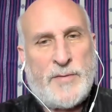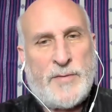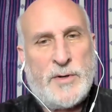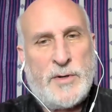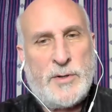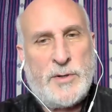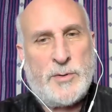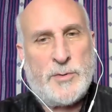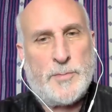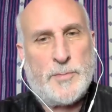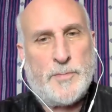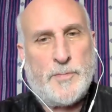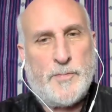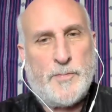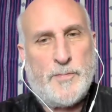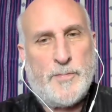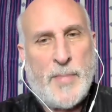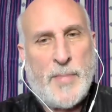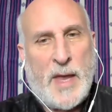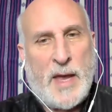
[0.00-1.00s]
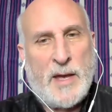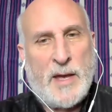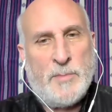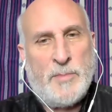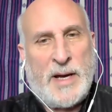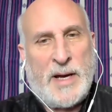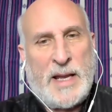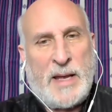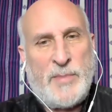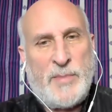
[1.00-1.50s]
Good afternoon.
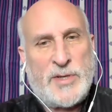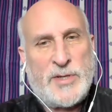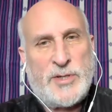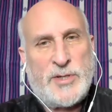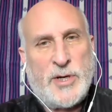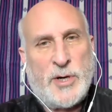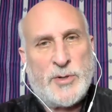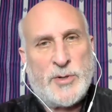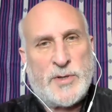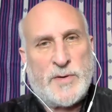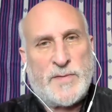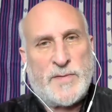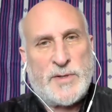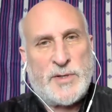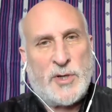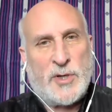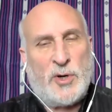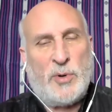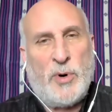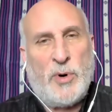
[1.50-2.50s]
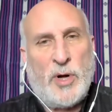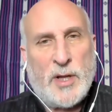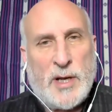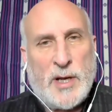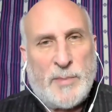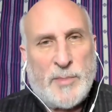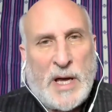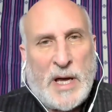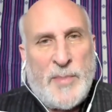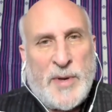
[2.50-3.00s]
My name is Joseph
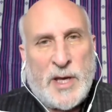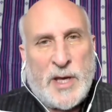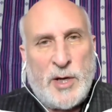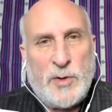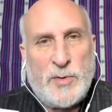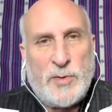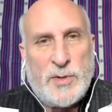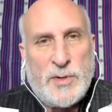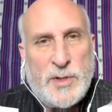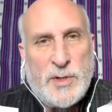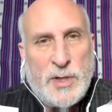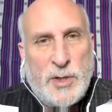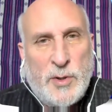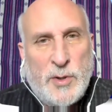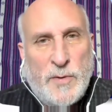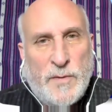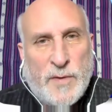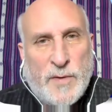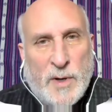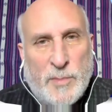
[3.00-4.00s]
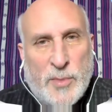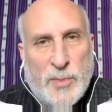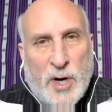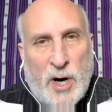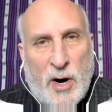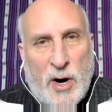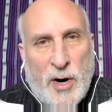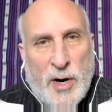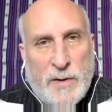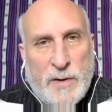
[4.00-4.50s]
Sobol, and I'm coming to you
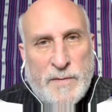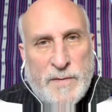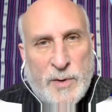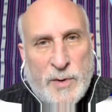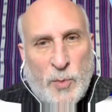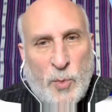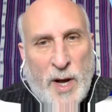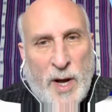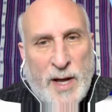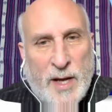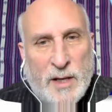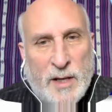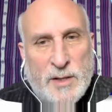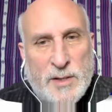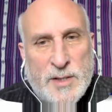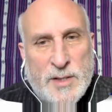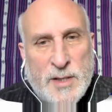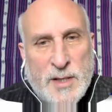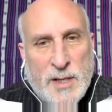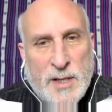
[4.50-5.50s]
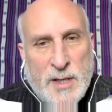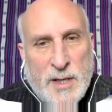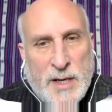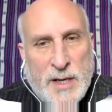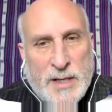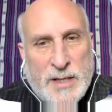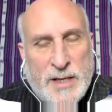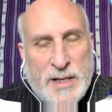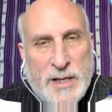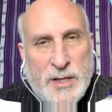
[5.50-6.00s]
from Cardiff in Wales
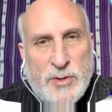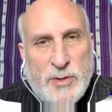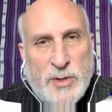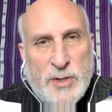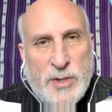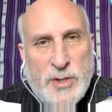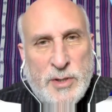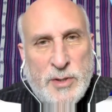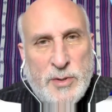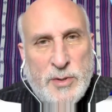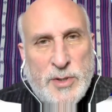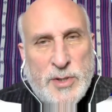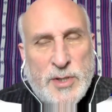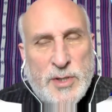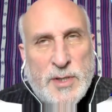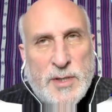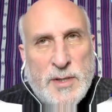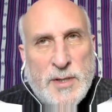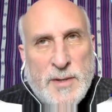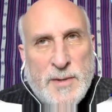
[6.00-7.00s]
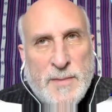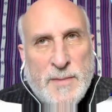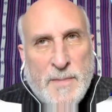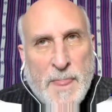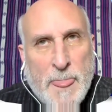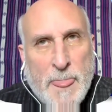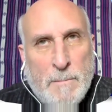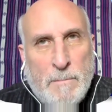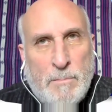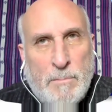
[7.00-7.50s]
to introduce
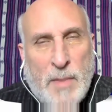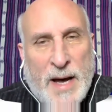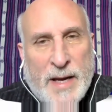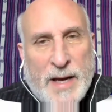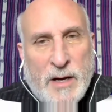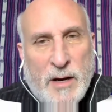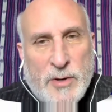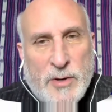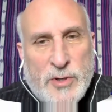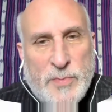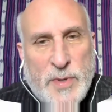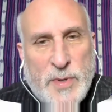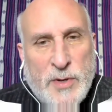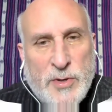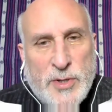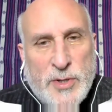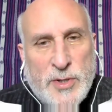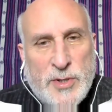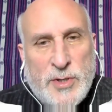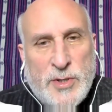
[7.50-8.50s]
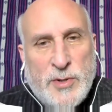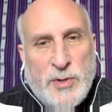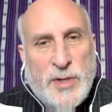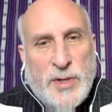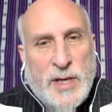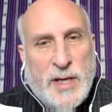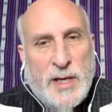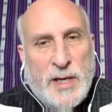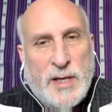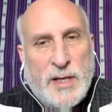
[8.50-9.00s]
my contribution
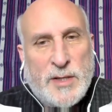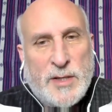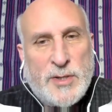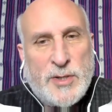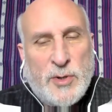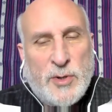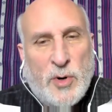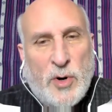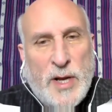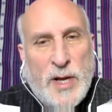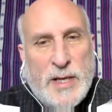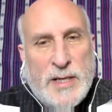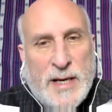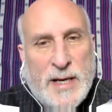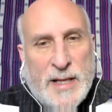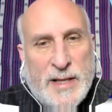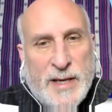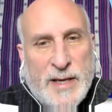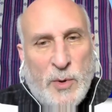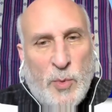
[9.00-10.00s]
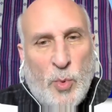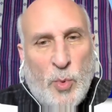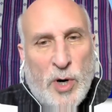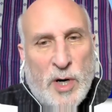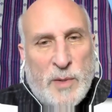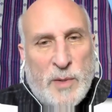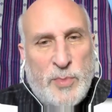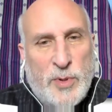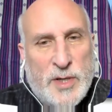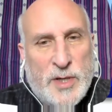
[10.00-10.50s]
to the
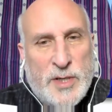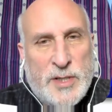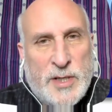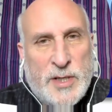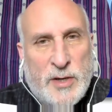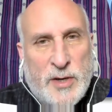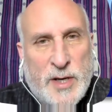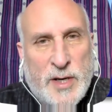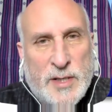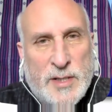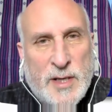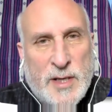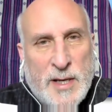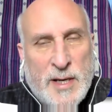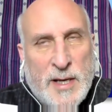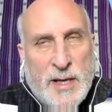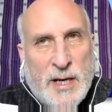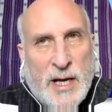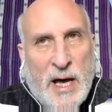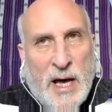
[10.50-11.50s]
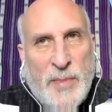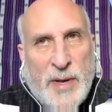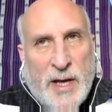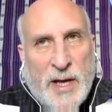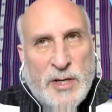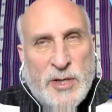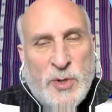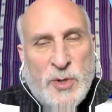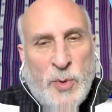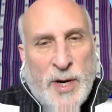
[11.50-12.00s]
storytelling workbook series
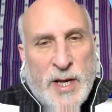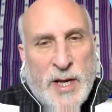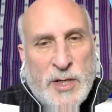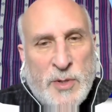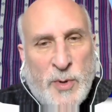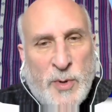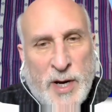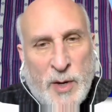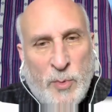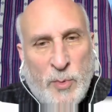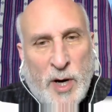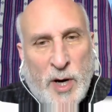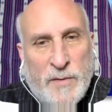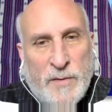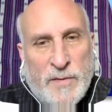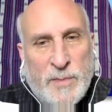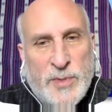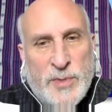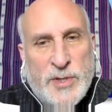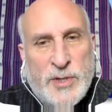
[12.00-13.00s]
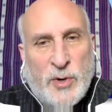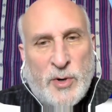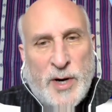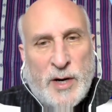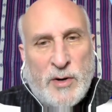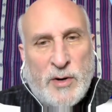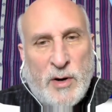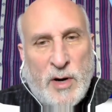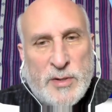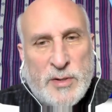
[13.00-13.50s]
coming in 2021 from
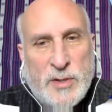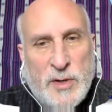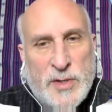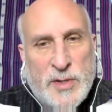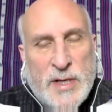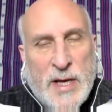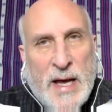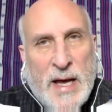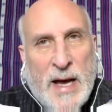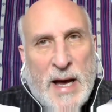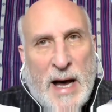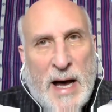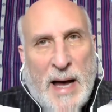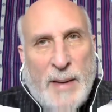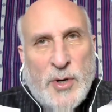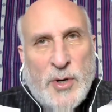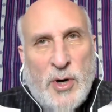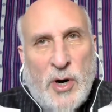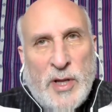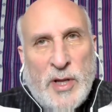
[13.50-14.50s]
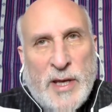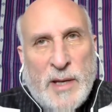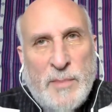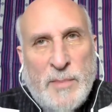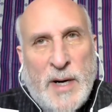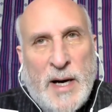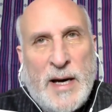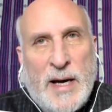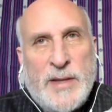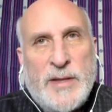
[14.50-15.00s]
Story Crossroads. I'm
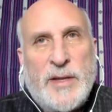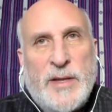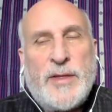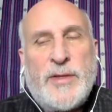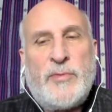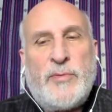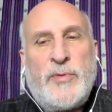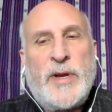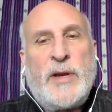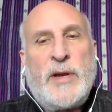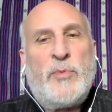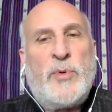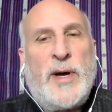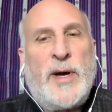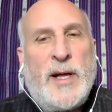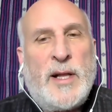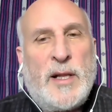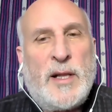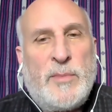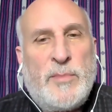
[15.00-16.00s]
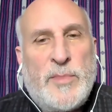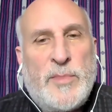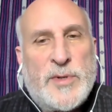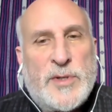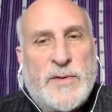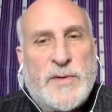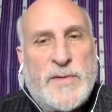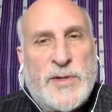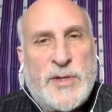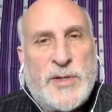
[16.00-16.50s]
calling mine the Three
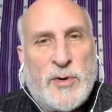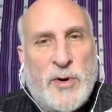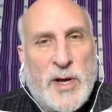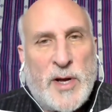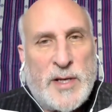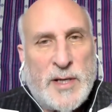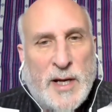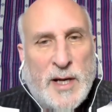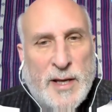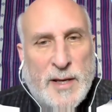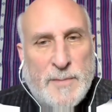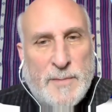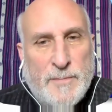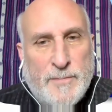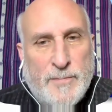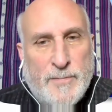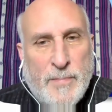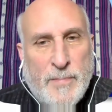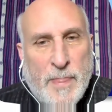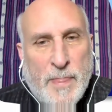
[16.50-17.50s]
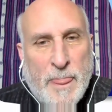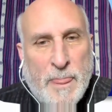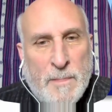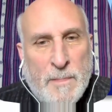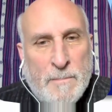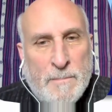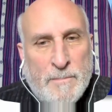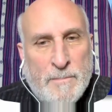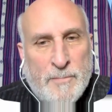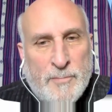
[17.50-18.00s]
Realms of Storytelling.
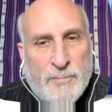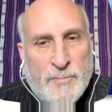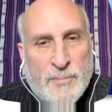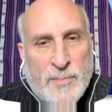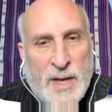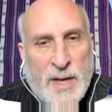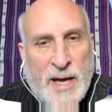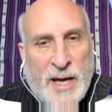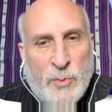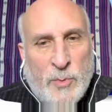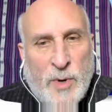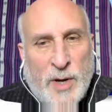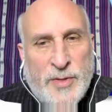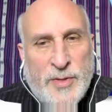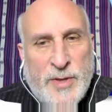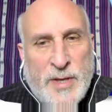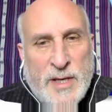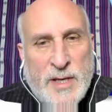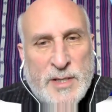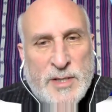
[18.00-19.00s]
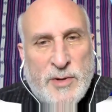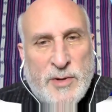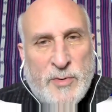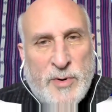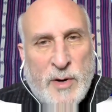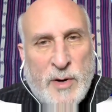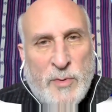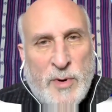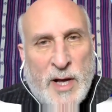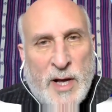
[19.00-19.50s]
And what
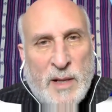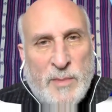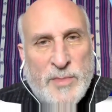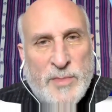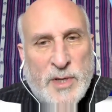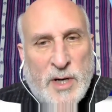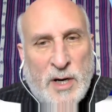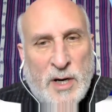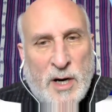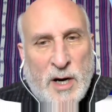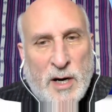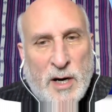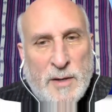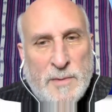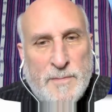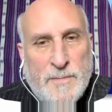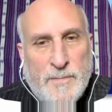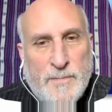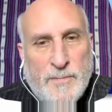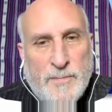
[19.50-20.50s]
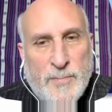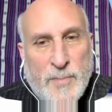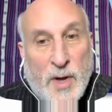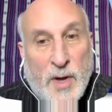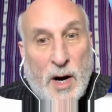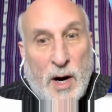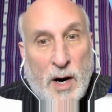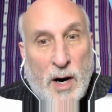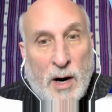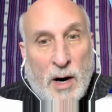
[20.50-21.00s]
these three realms
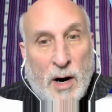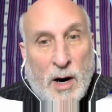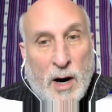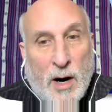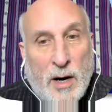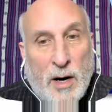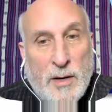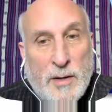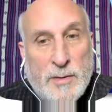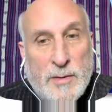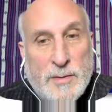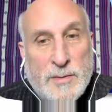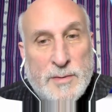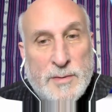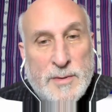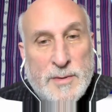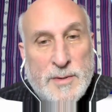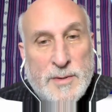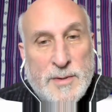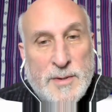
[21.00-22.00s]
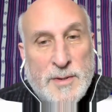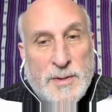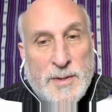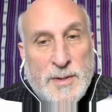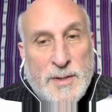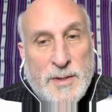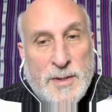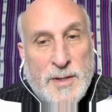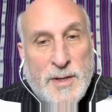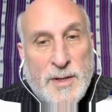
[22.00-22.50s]
are
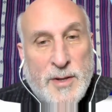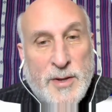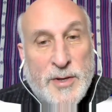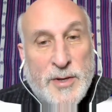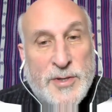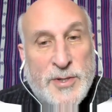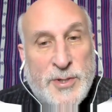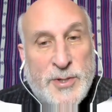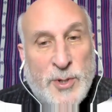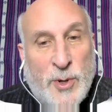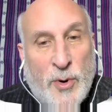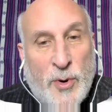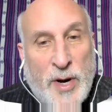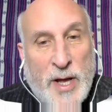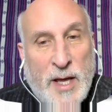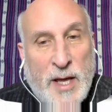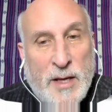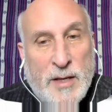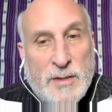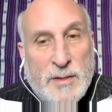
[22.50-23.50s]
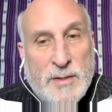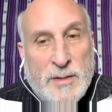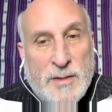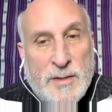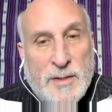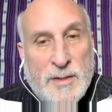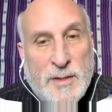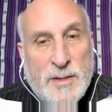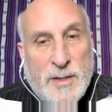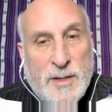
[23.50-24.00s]
the story,
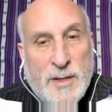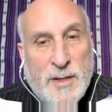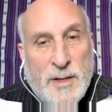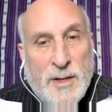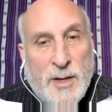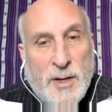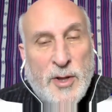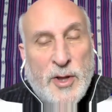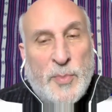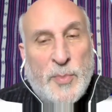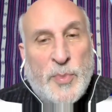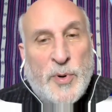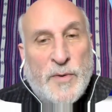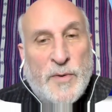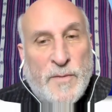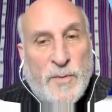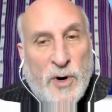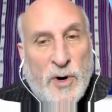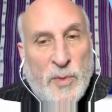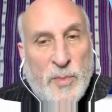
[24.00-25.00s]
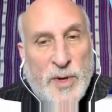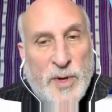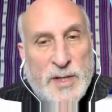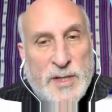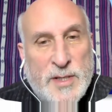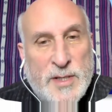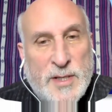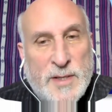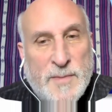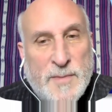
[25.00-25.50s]
the
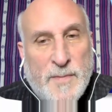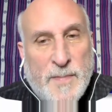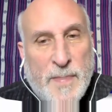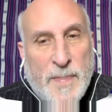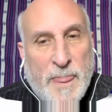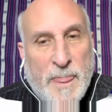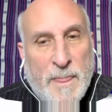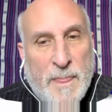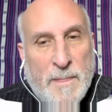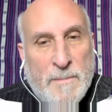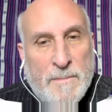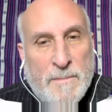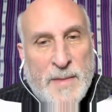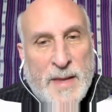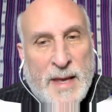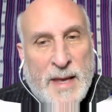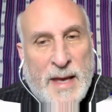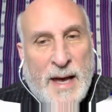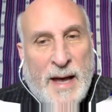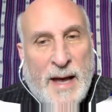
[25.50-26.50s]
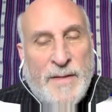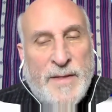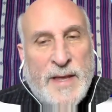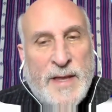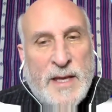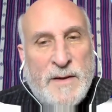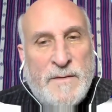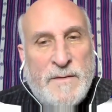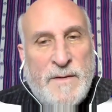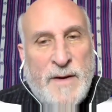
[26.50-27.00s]
performance,
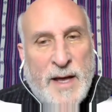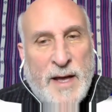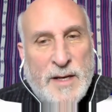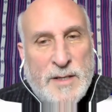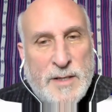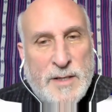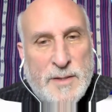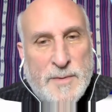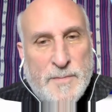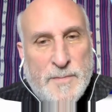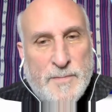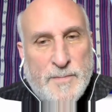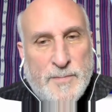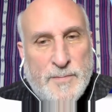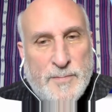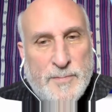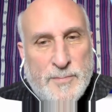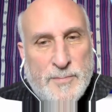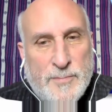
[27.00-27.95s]
and the event.